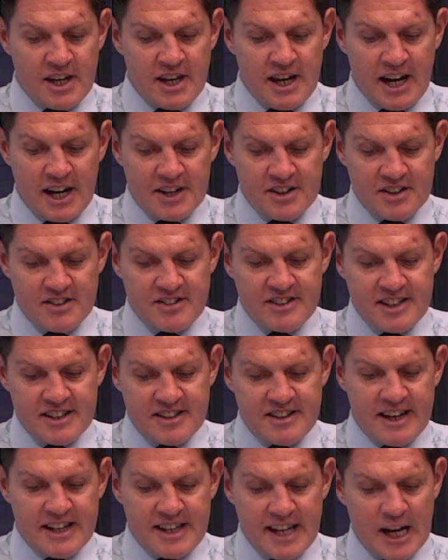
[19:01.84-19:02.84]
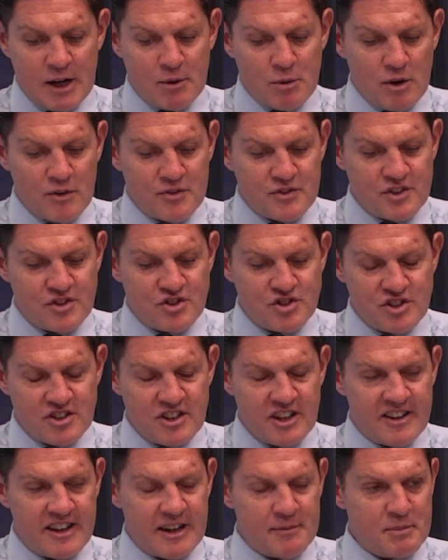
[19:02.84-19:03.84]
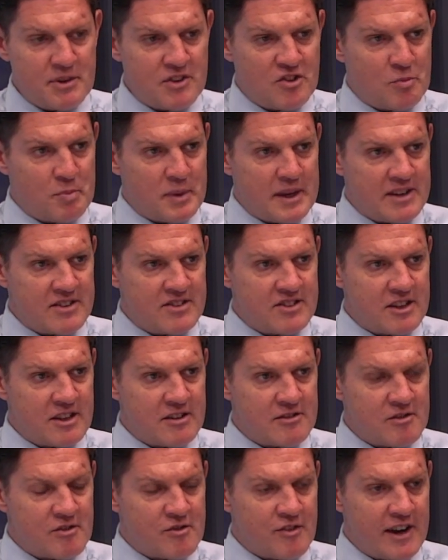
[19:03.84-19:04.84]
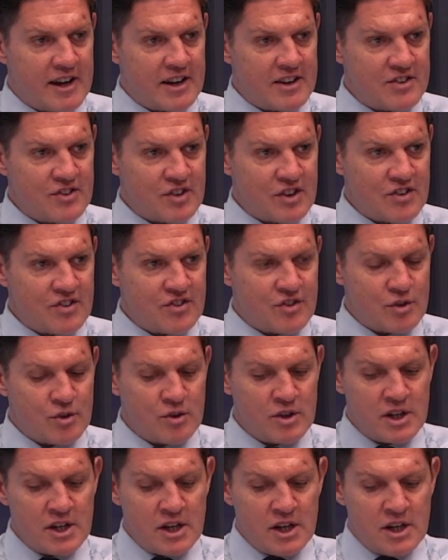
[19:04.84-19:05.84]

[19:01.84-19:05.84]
And indeed then, how often should they then be speaking to their advisor? So